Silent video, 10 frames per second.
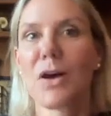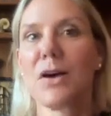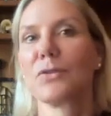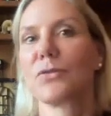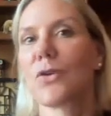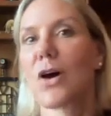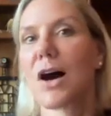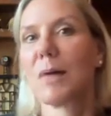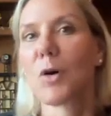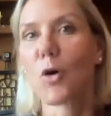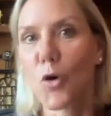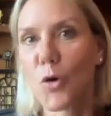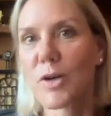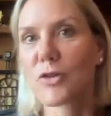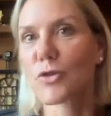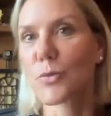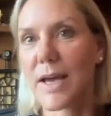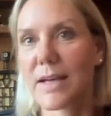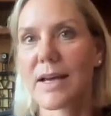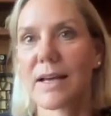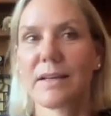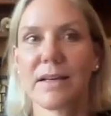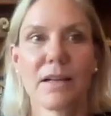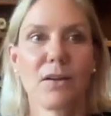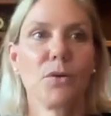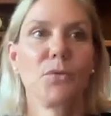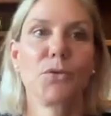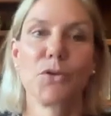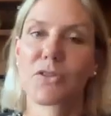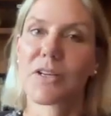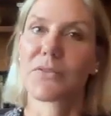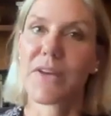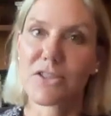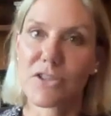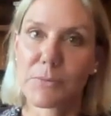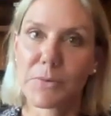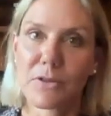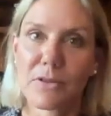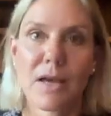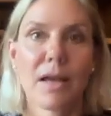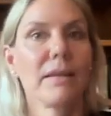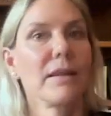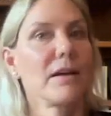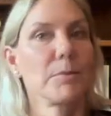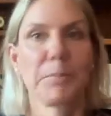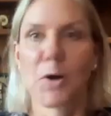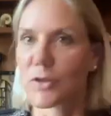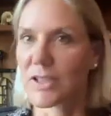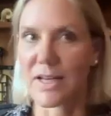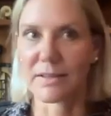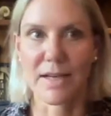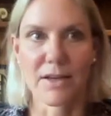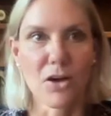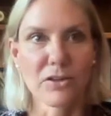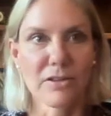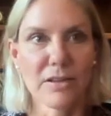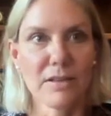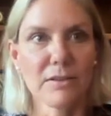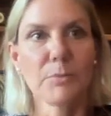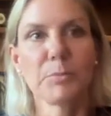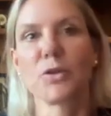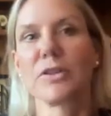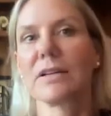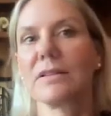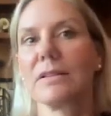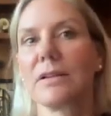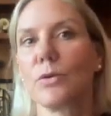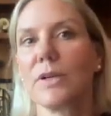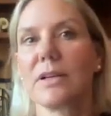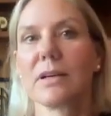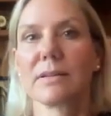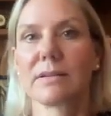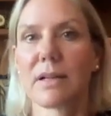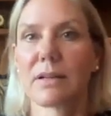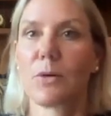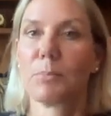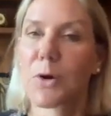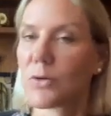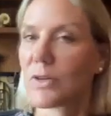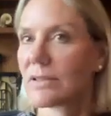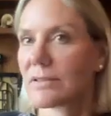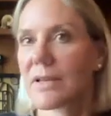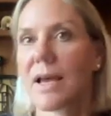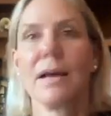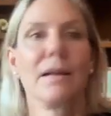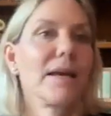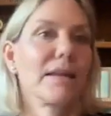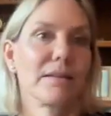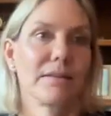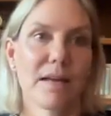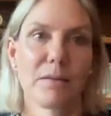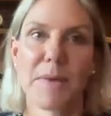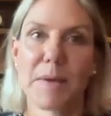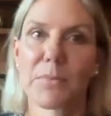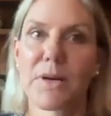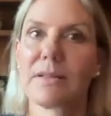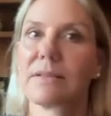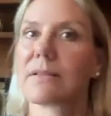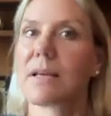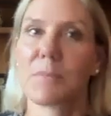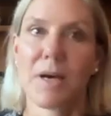from orange, red, and yellow fruits and vegetables. They are potent antioxidants, protecting critical cell components like the cell membranes and